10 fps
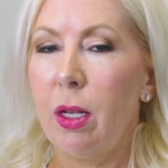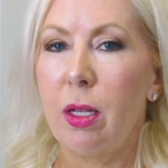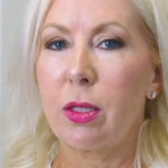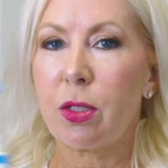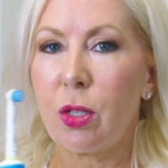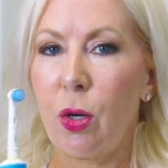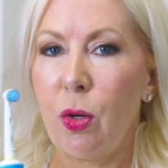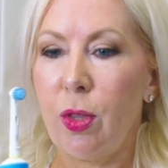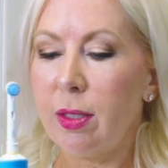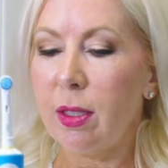
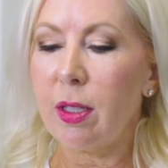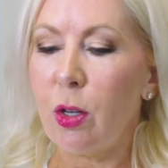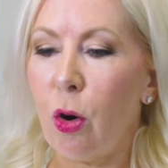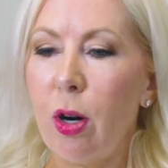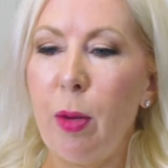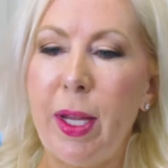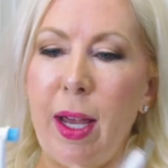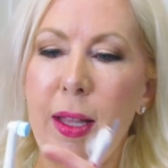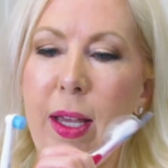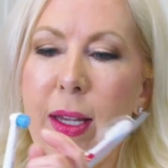So this is an Oral-B.
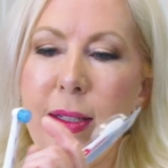I like it.